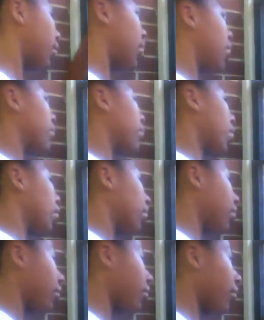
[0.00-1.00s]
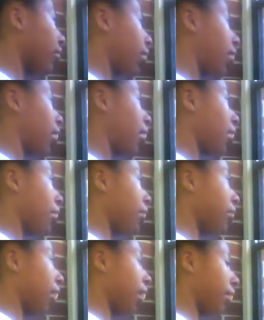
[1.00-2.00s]
these products
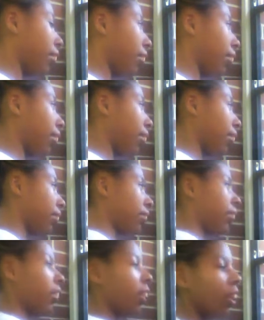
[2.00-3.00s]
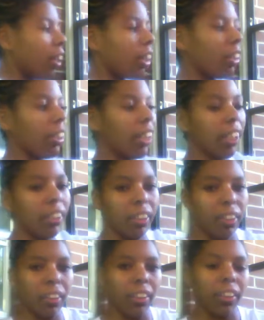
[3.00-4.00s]
right here, they
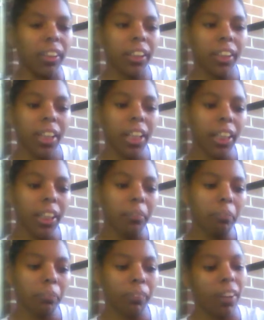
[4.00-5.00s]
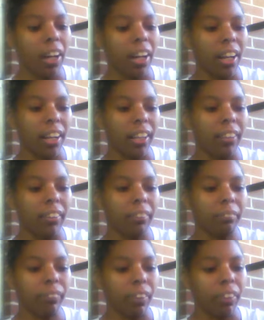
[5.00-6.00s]
are the Kinky
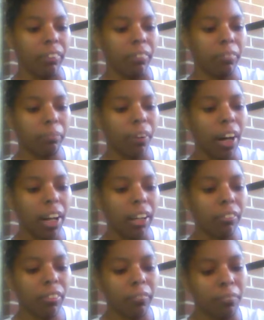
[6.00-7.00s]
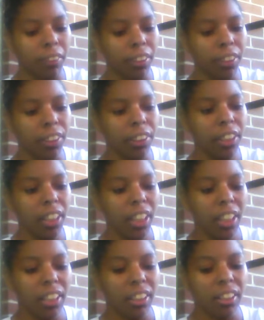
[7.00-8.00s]
products. Proud to be
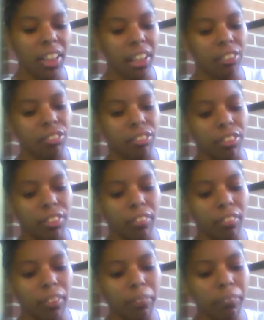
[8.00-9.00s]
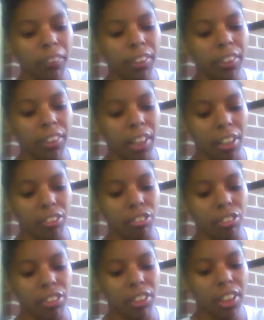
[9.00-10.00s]
natural, simply
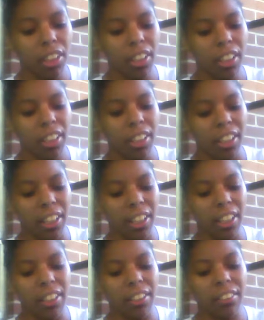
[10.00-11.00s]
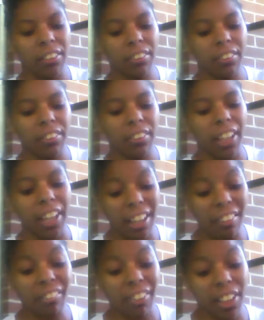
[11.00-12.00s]
natural, and
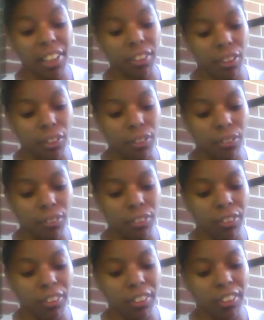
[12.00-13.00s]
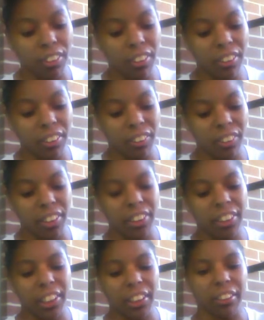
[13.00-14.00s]
SNO
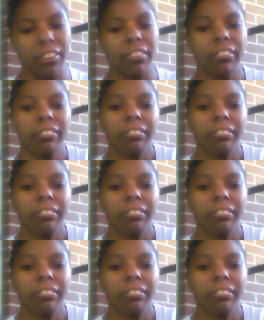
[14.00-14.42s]
organic.